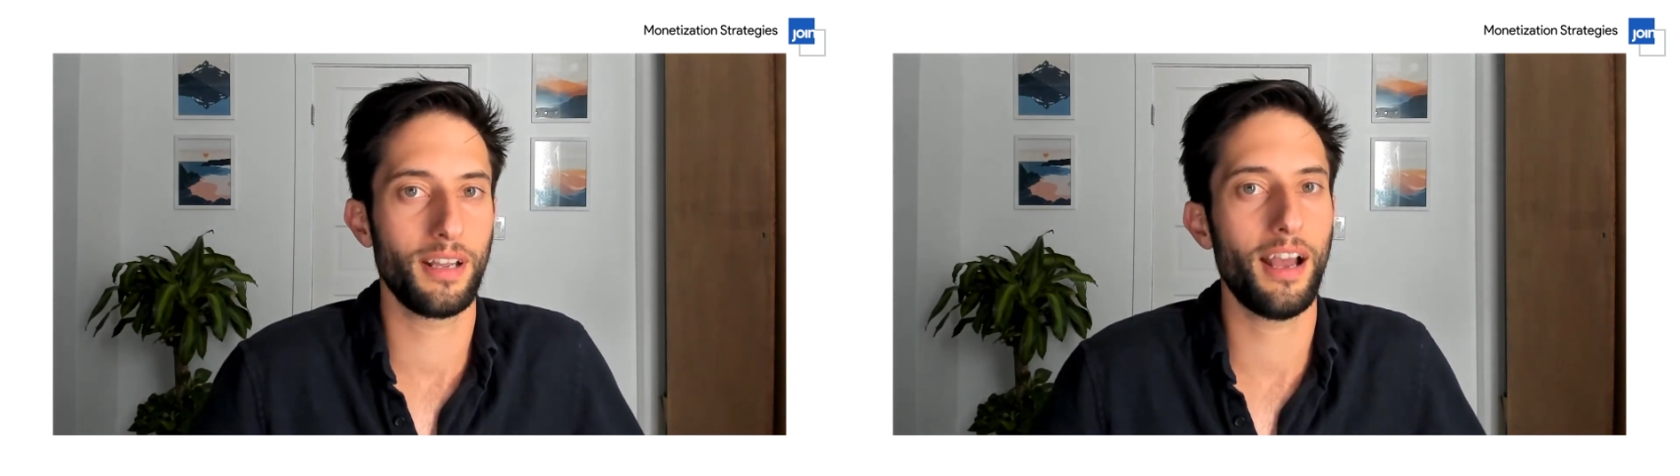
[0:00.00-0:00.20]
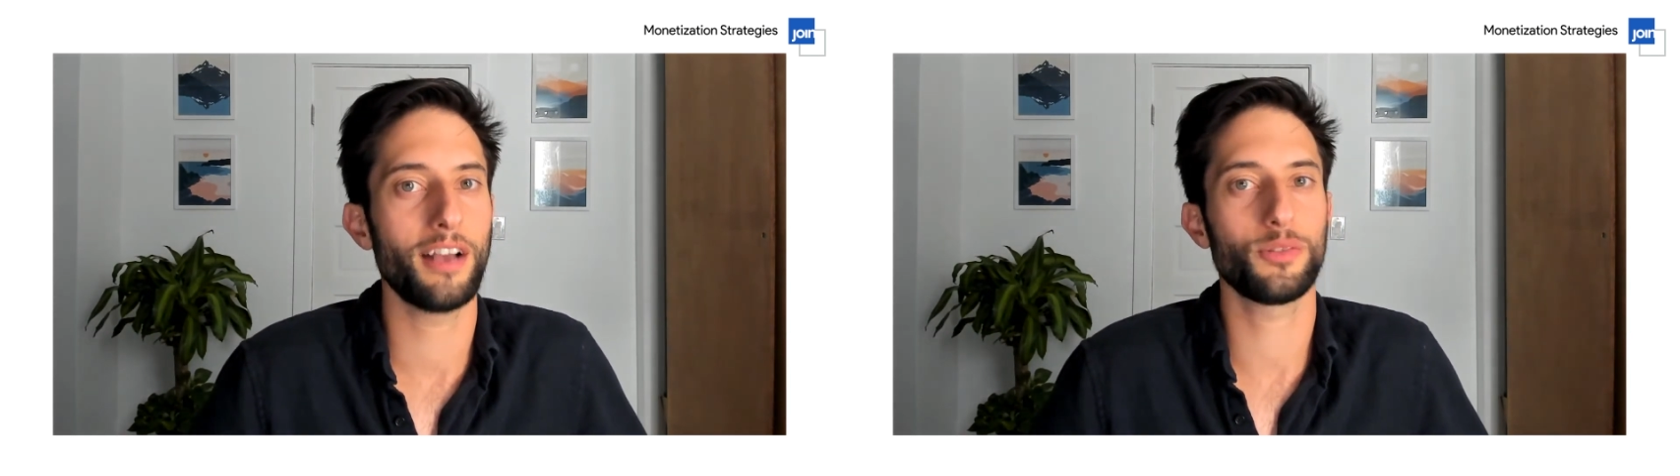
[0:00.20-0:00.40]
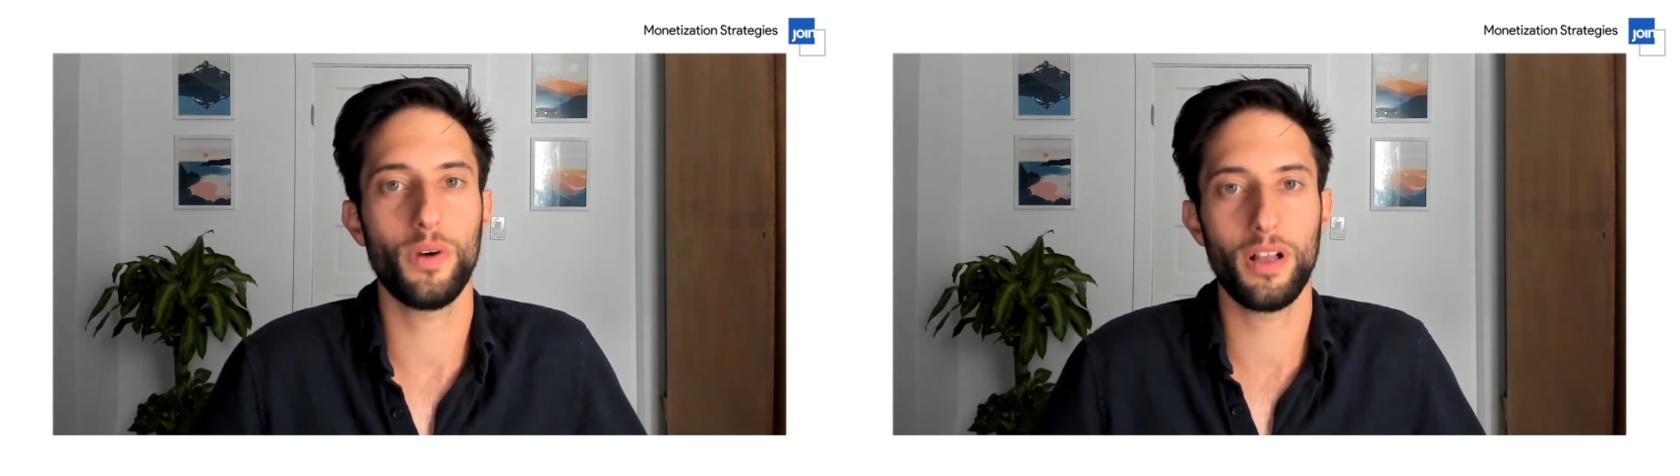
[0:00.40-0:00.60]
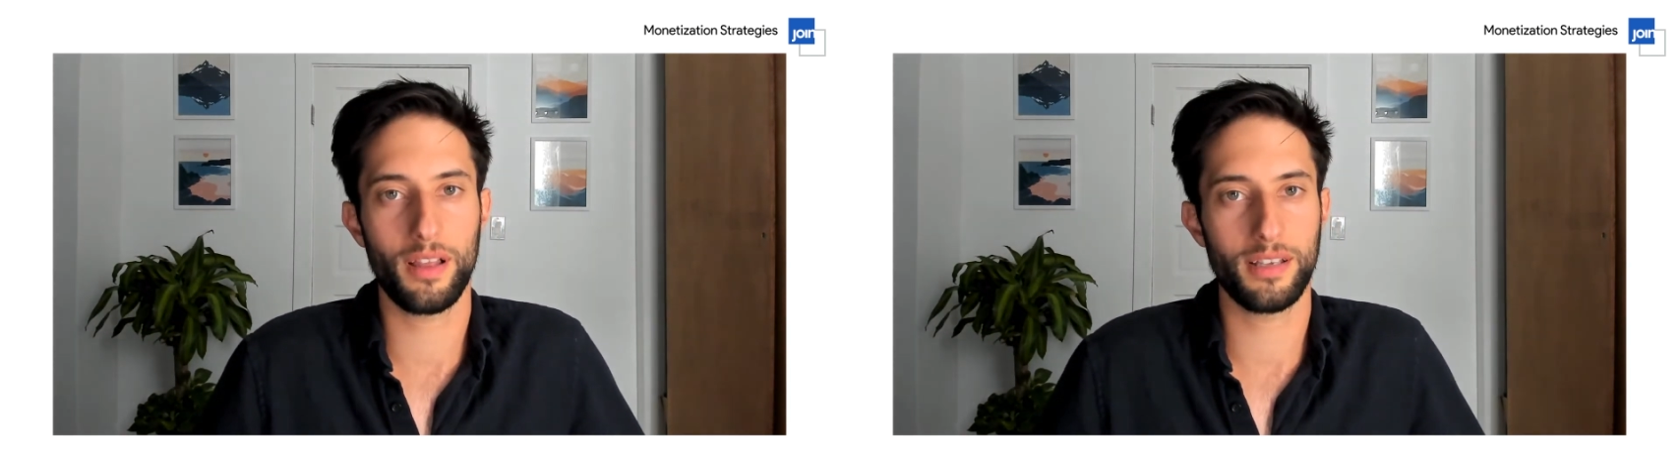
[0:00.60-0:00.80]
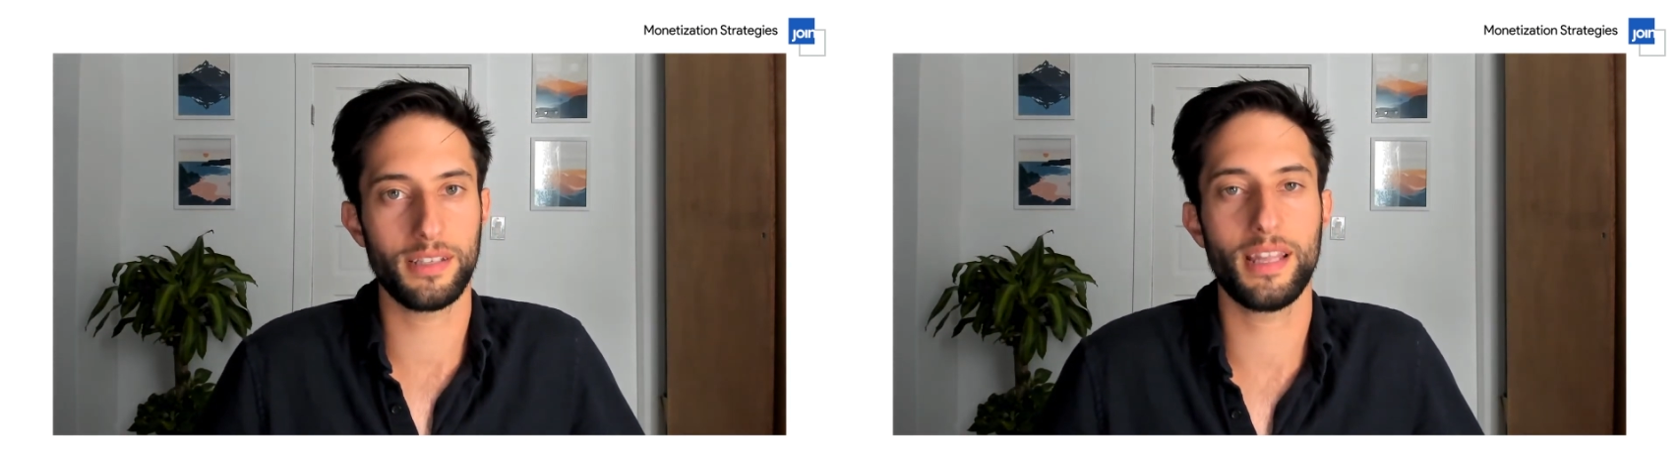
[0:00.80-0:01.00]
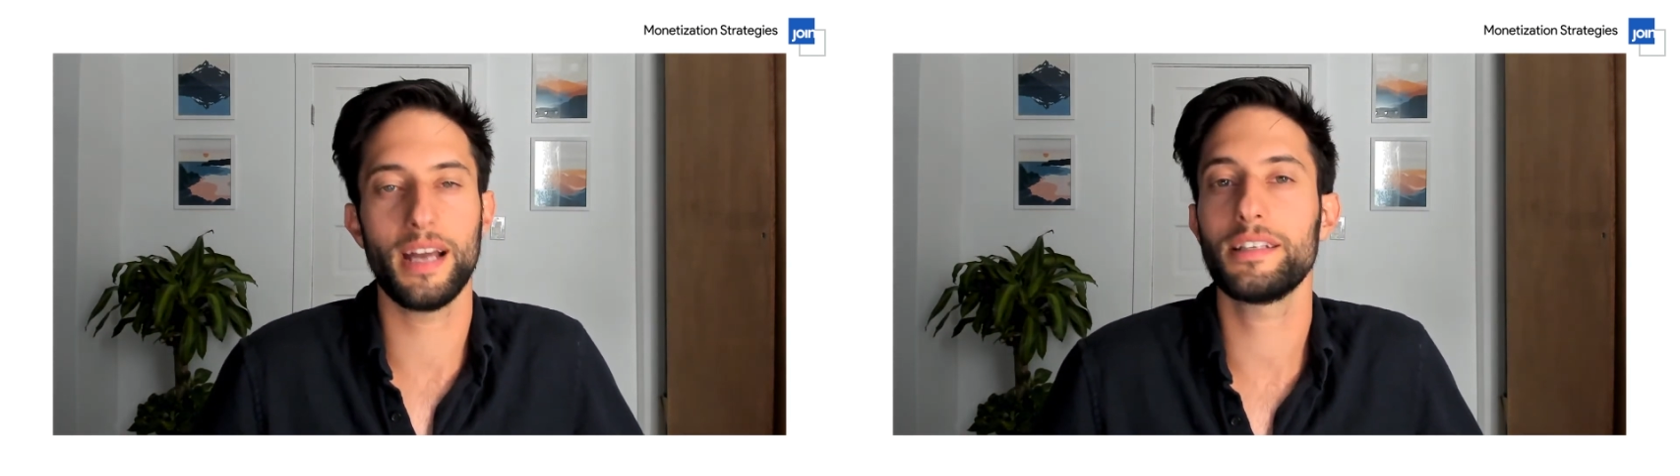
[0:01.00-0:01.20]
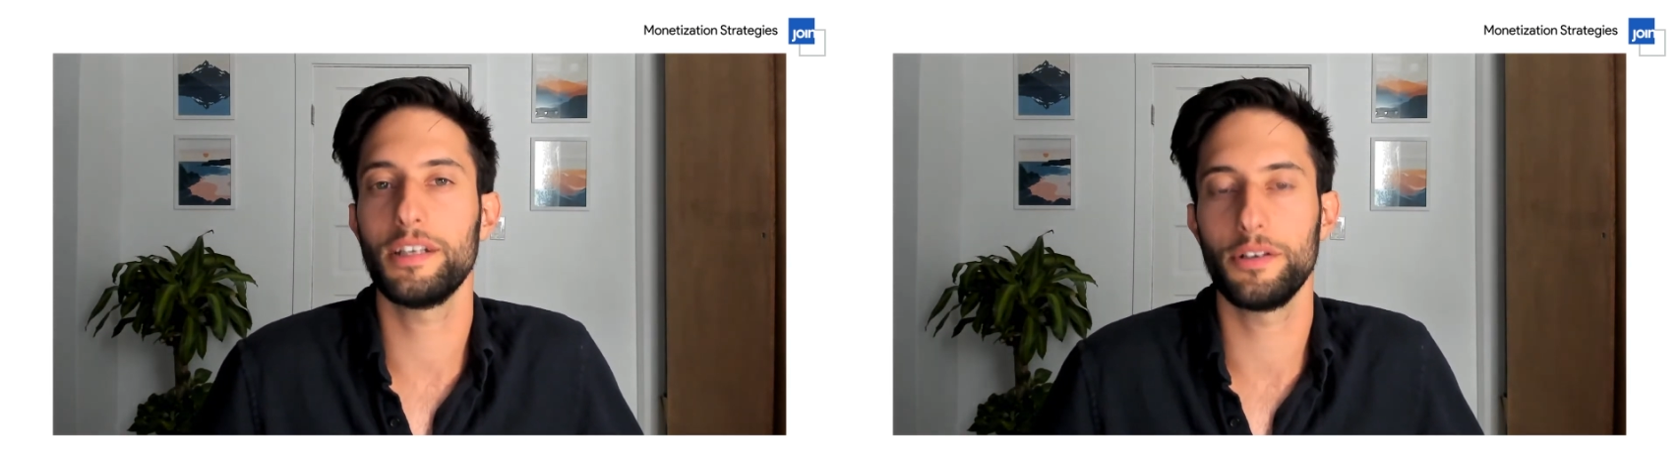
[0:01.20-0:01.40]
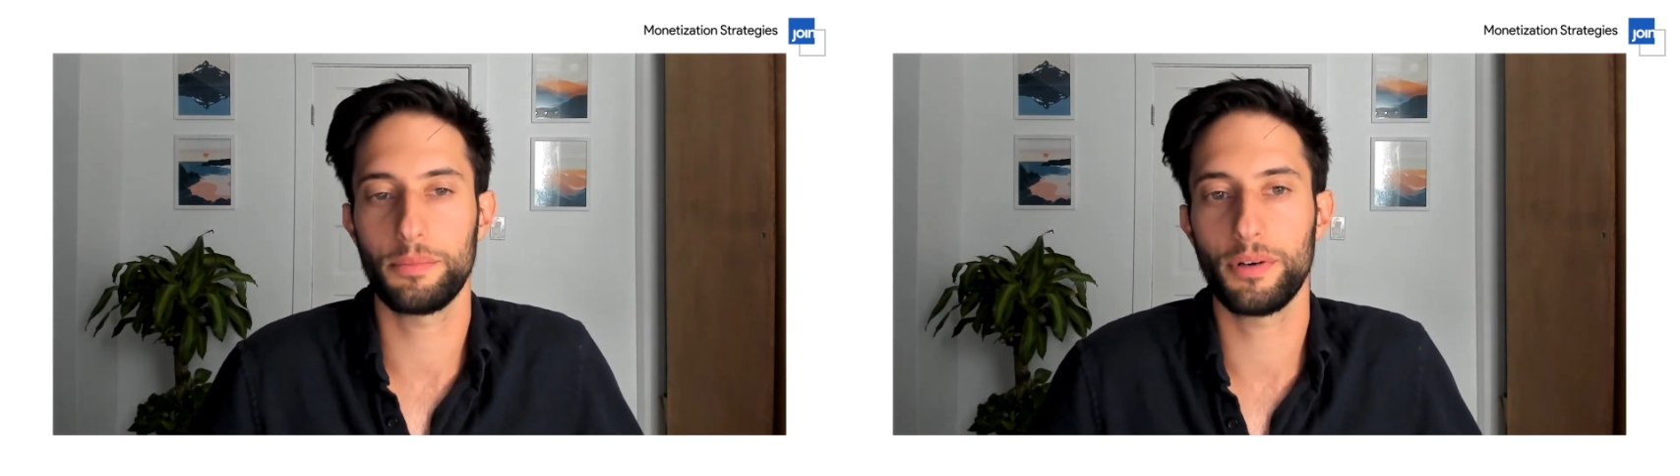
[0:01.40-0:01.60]
as well as that
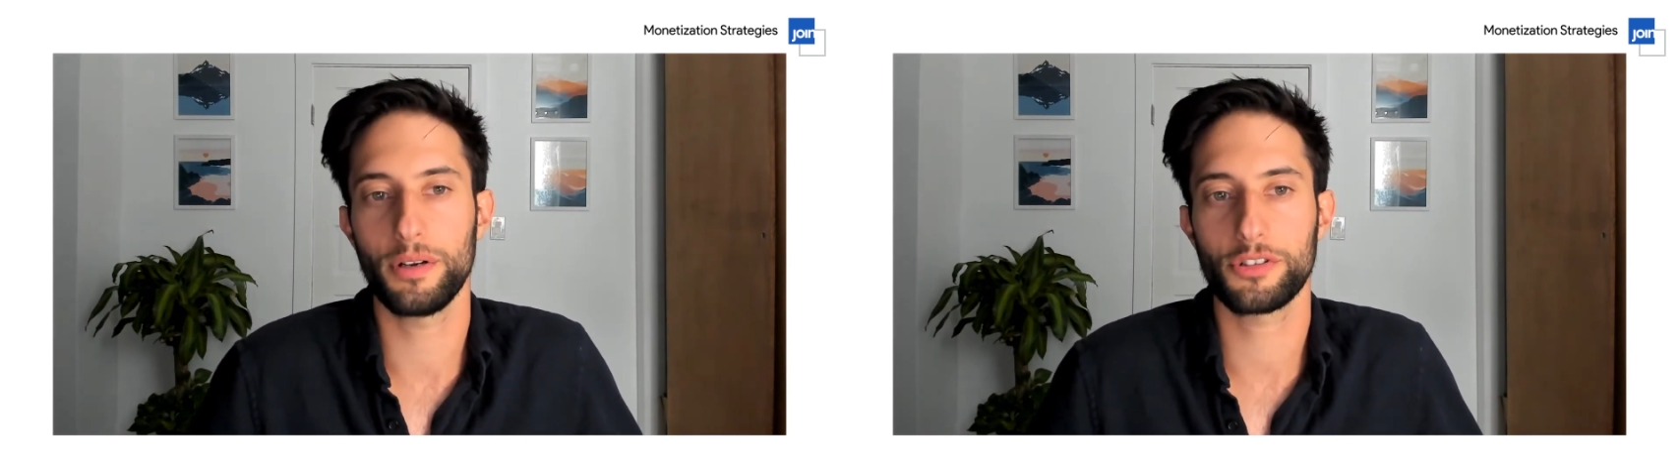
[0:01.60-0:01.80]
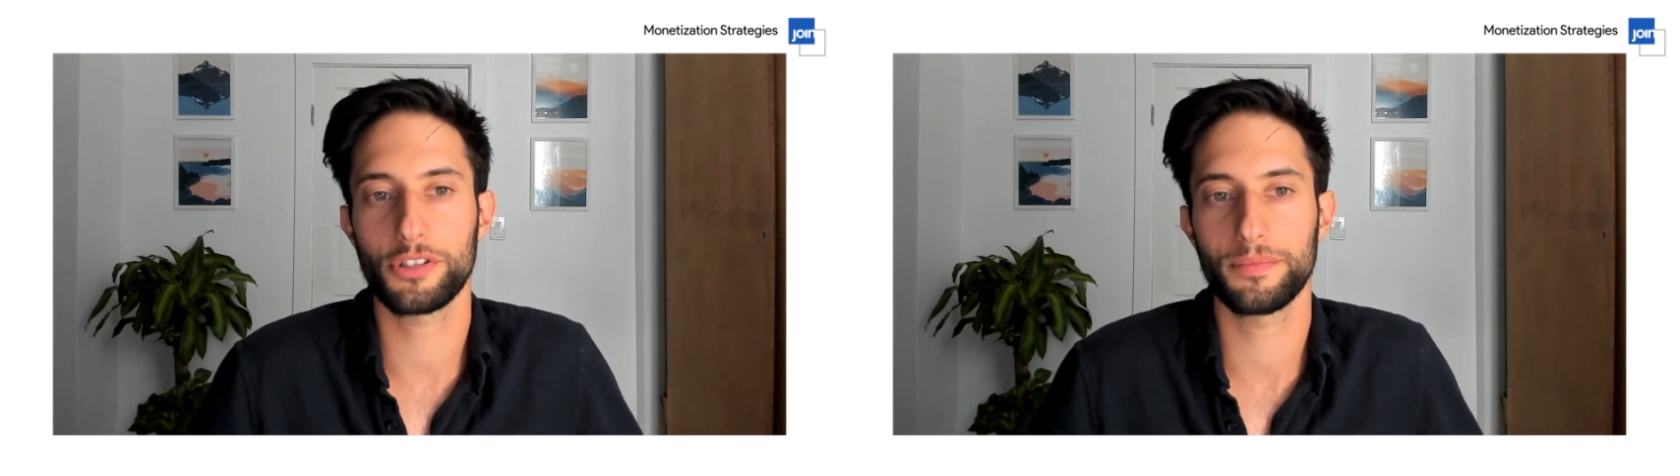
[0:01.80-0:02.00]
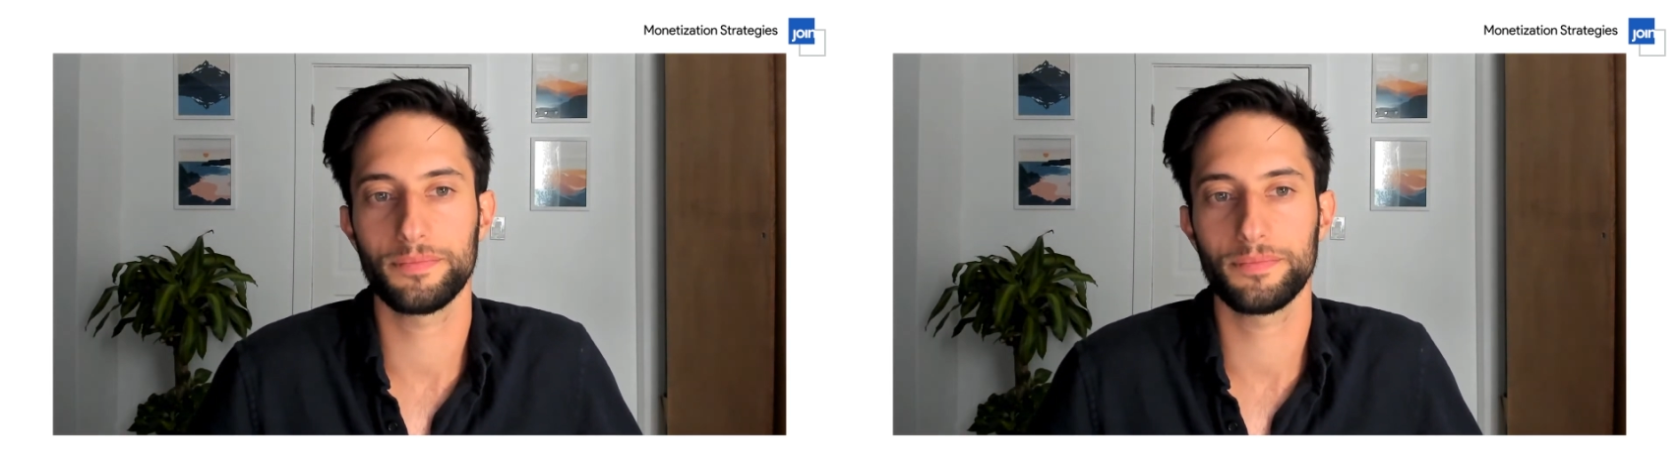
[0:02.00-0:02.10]
tiered approach.